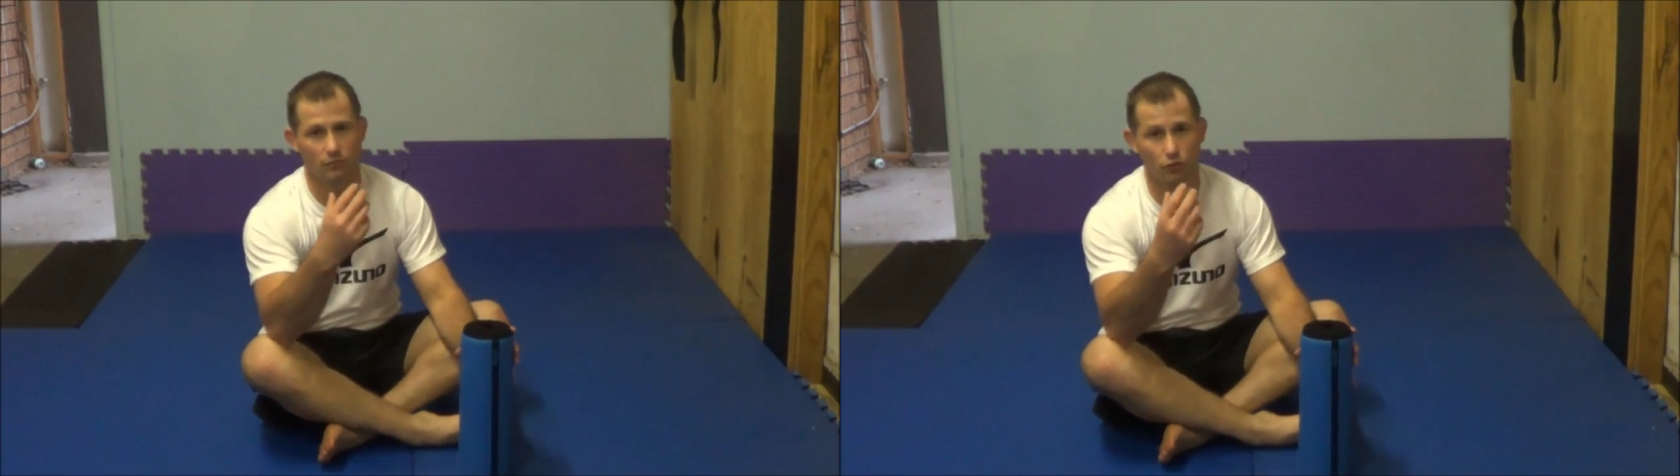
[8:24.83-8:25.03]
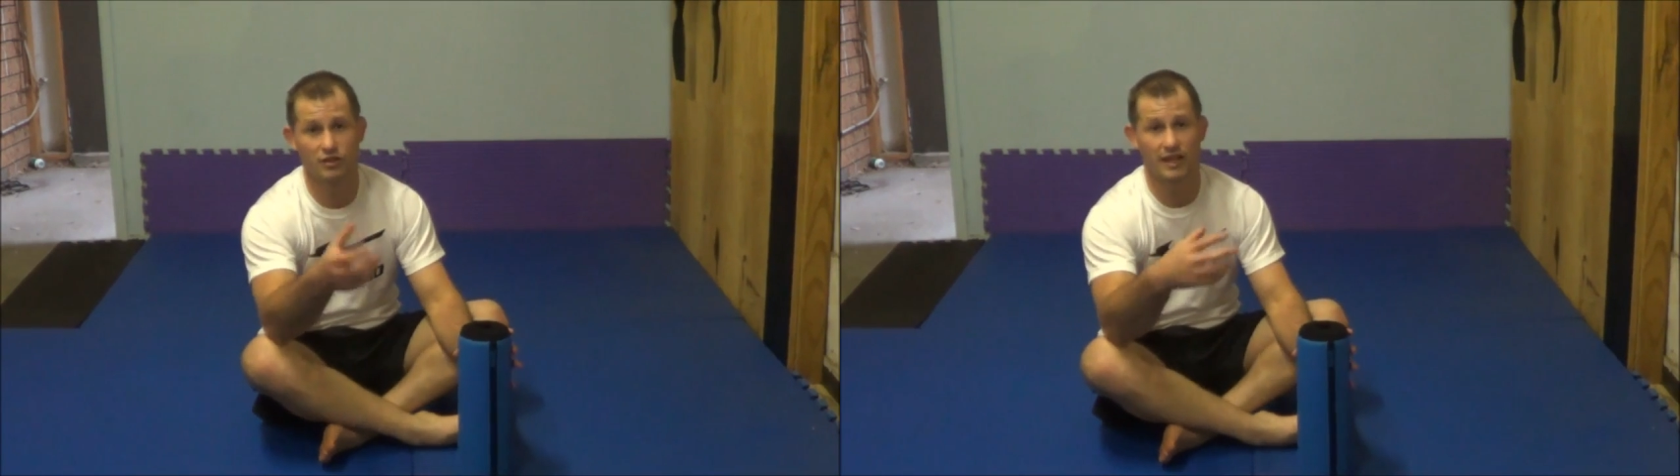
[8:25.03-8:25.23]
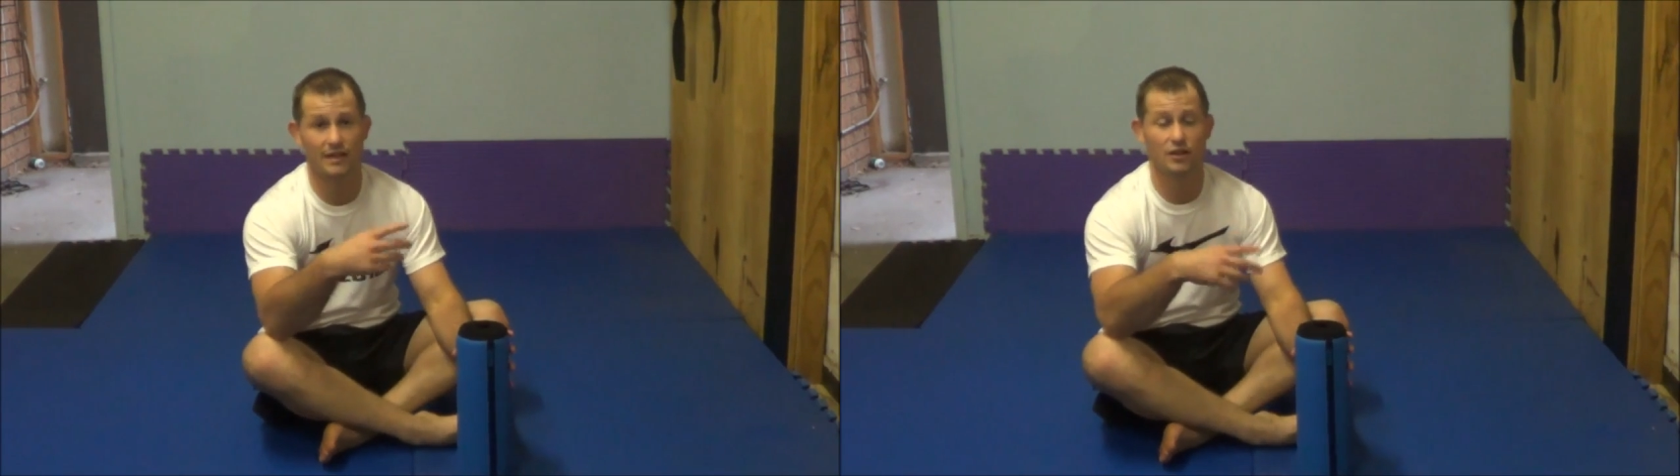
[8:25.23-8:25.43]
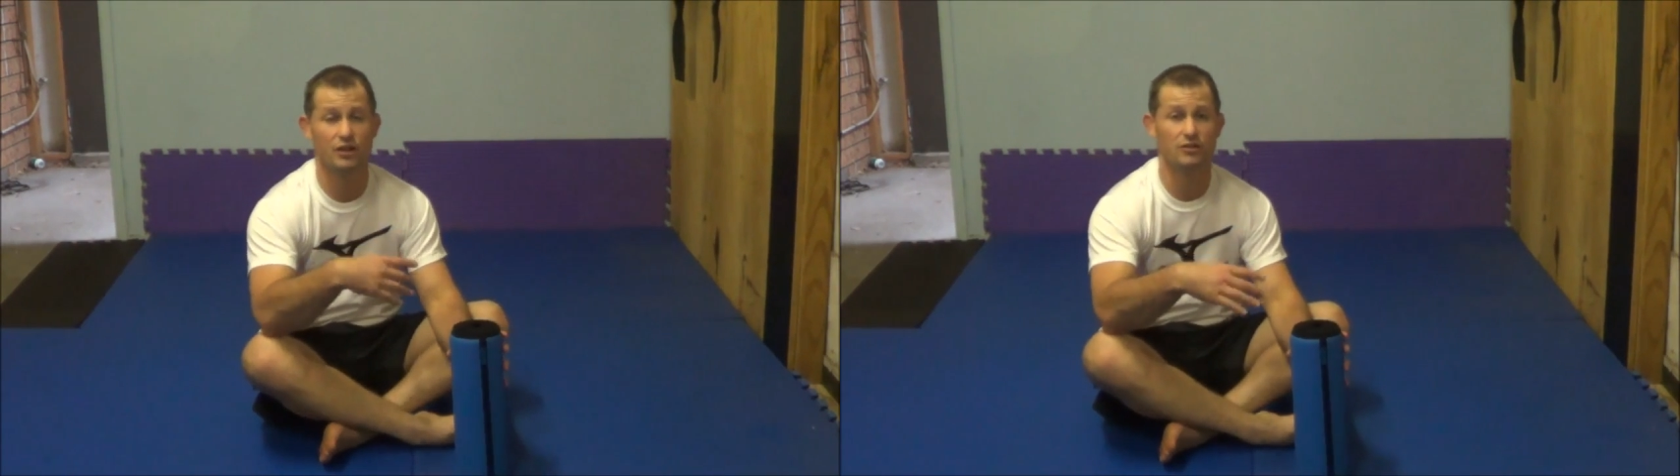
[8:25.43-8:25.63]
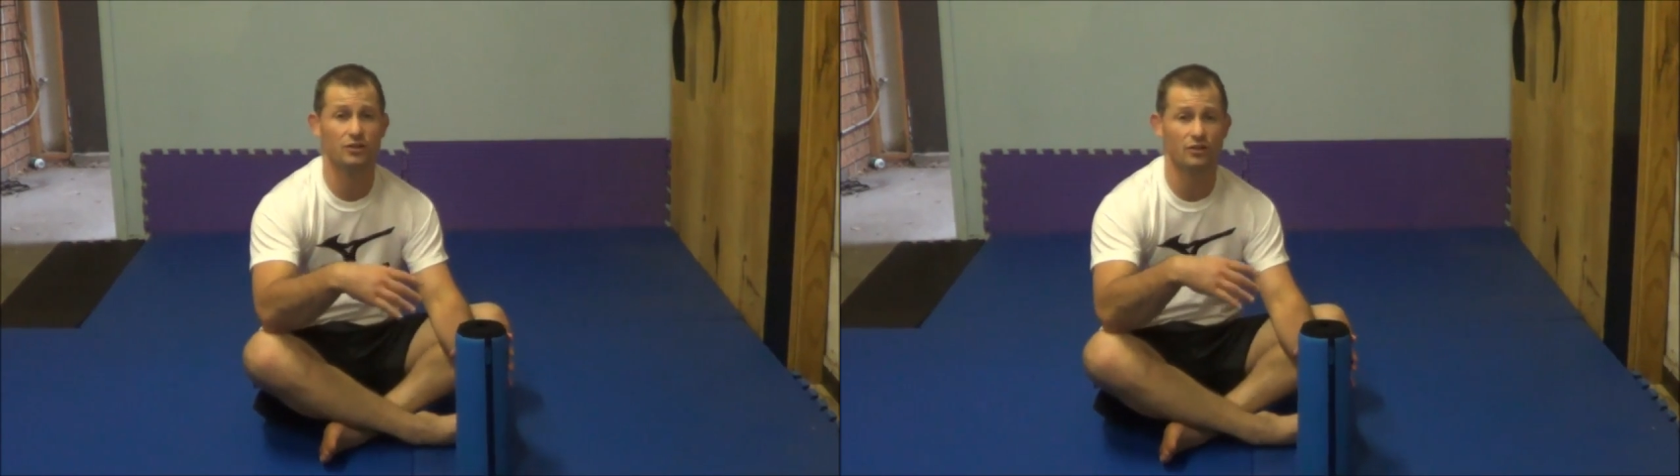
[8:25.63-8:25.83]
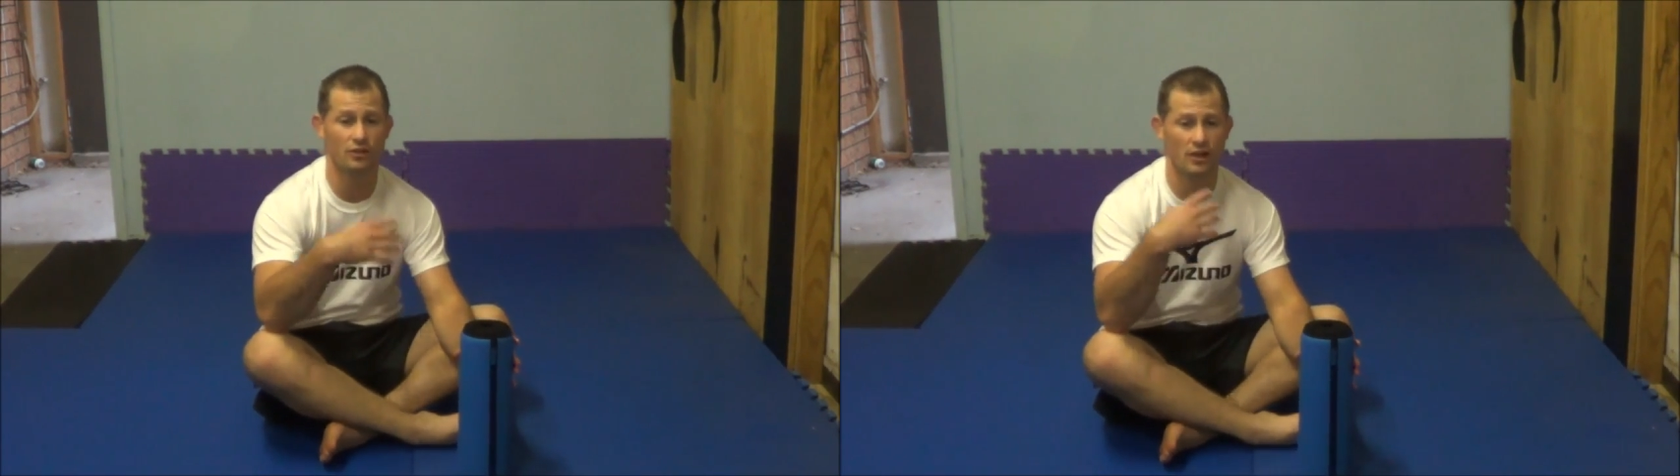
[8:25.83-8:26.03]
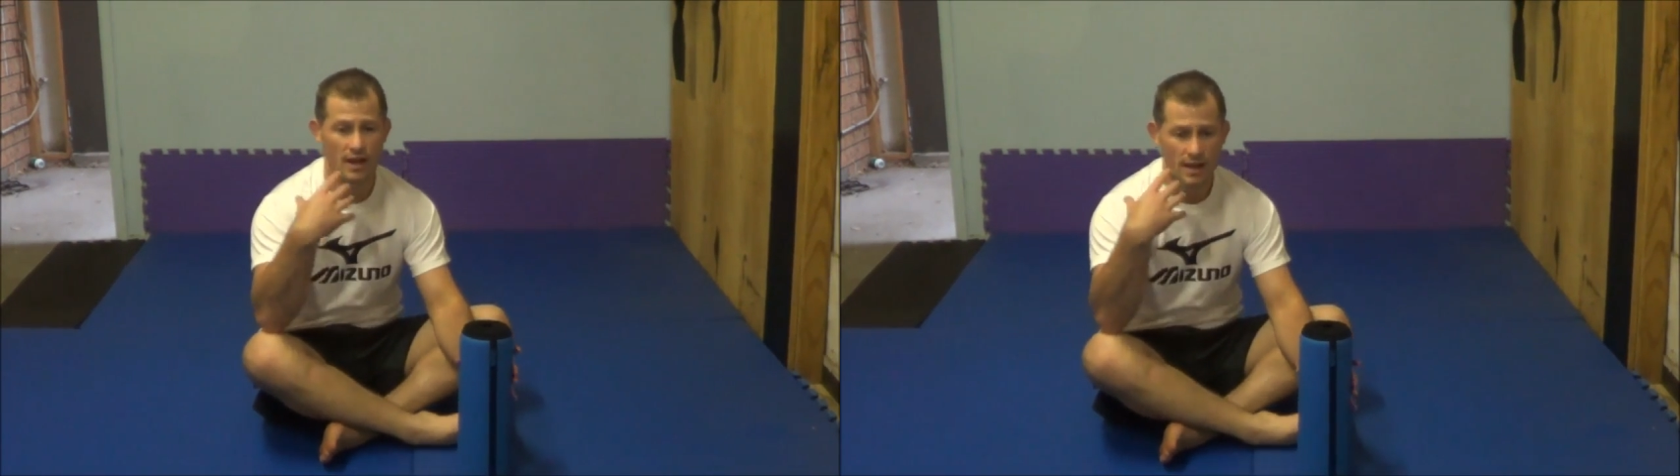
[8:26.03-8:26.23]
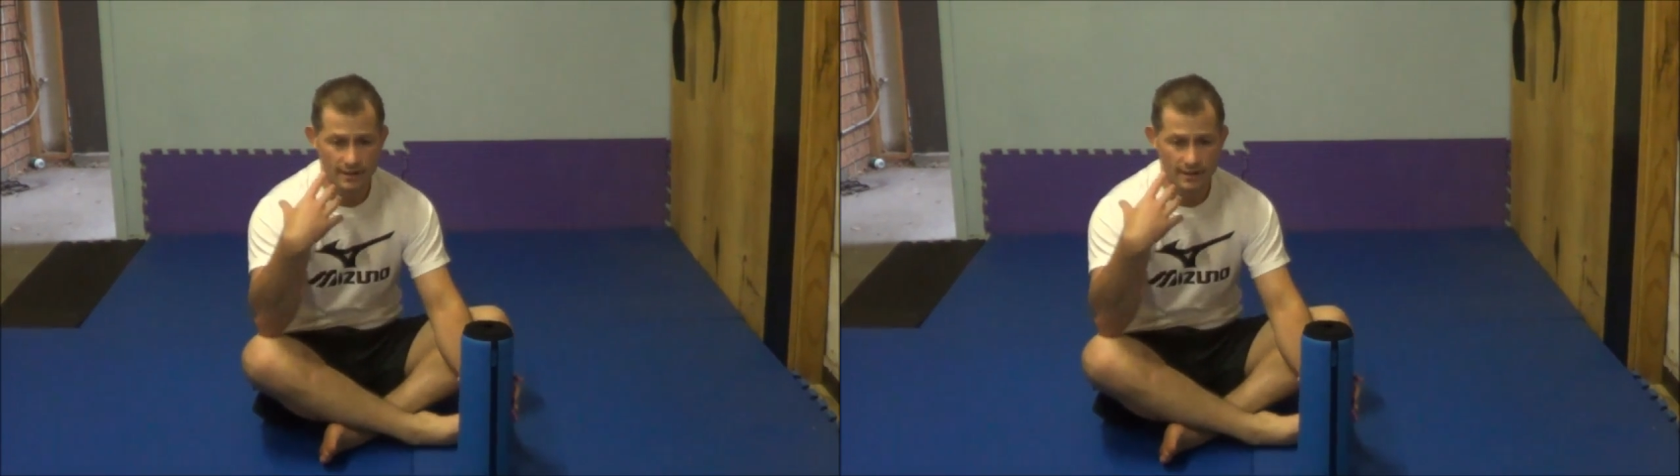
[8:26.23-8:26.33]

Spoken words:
routine you can do